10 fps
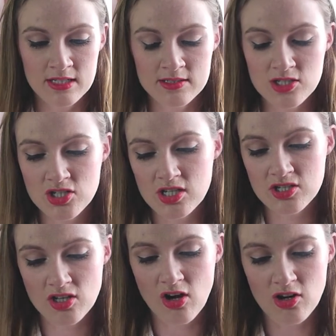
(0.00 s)
Did change
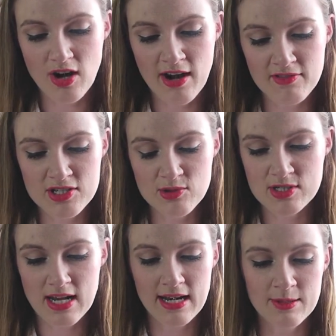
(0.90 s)
the colour ever so
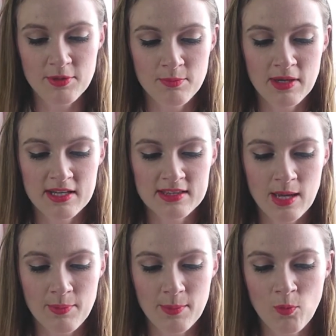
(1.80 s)
slightly, but it made it
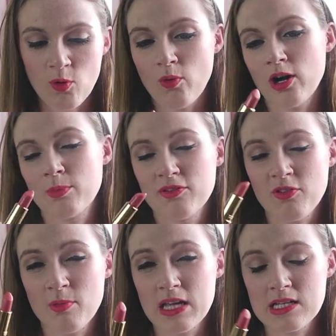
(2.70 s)
that bit more wearable for
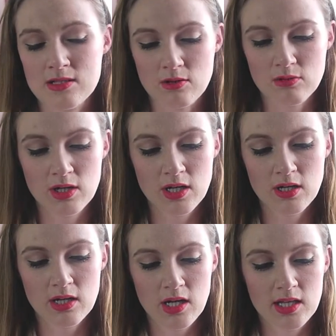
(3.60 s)
me. So
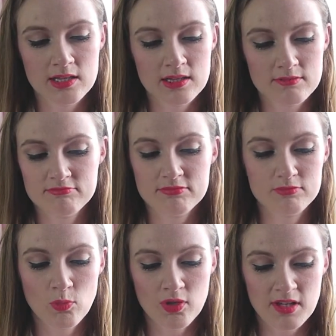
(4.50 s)

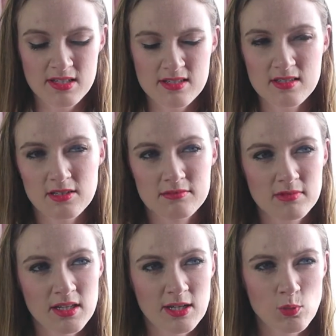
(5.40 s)
wore this,
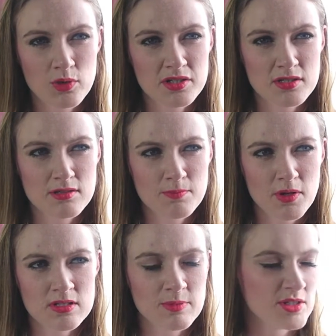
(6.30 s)
I think, once,
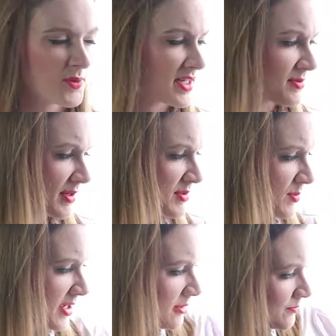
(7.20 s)
possibly twice when I was
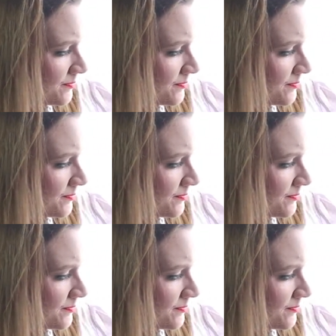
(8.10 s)
away.